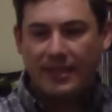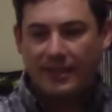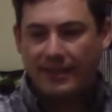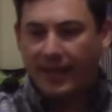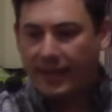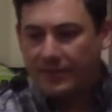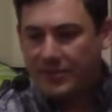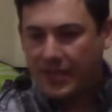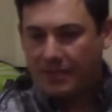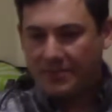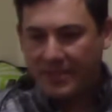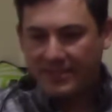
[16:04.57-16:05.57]
Night of
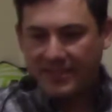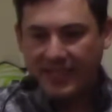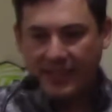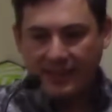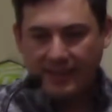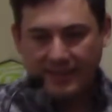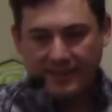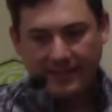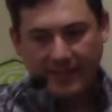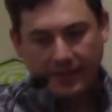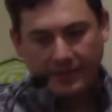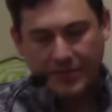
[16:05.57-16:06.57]
Champions, again, that's
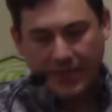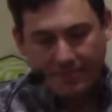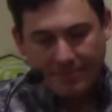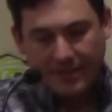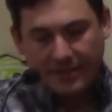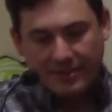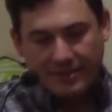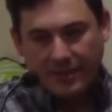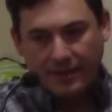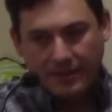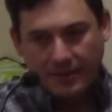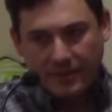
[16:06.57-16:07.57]

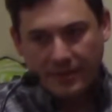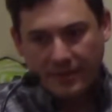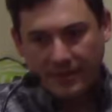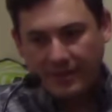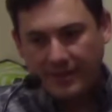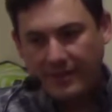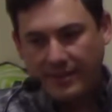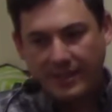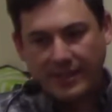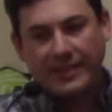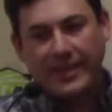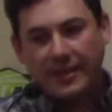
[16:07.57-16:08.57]
nightofchampions.org.
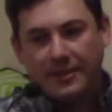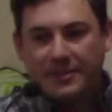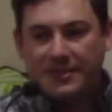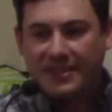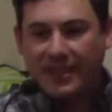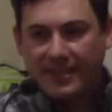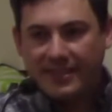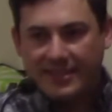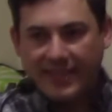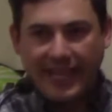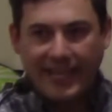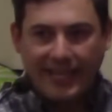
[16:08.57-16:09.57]
And Kenkel Design is
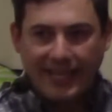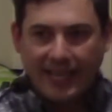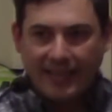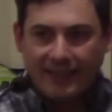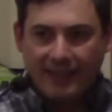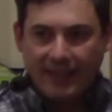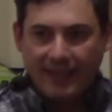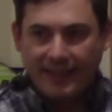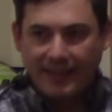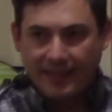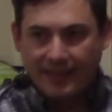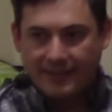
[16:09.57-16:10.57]

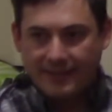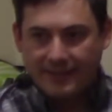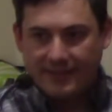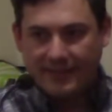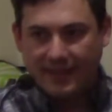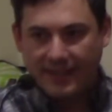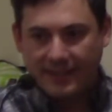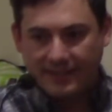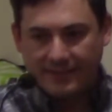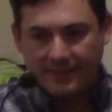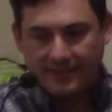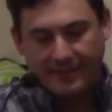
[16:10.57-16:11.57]
KENKEL
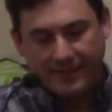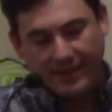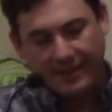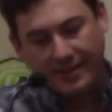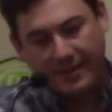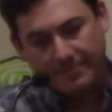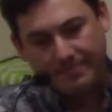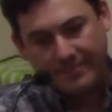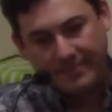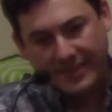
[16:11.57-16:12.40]
design.com.